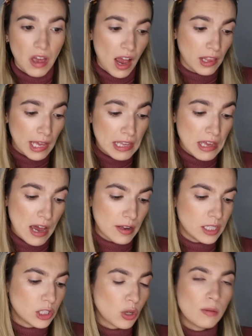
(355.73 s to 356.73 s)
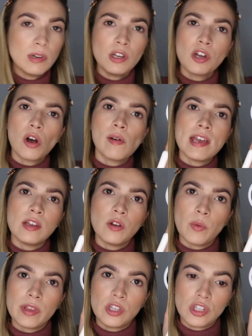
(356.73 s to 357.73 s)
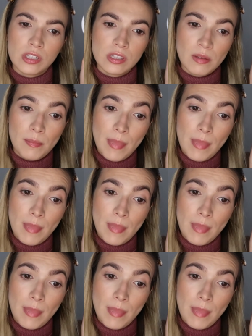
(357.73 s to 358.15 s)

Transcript: I like that. So I'm gonna go in with just the